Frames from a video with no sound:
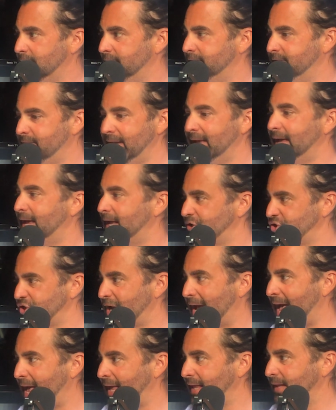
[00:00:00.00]
via a
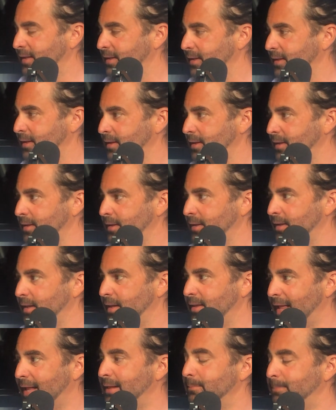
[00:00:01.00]
chat
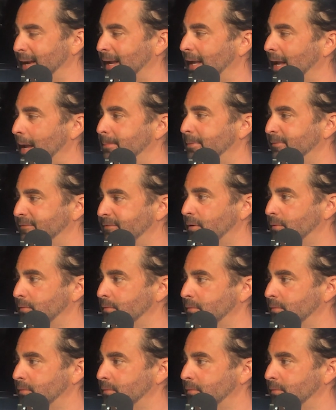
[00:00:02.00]
than picking up a phone.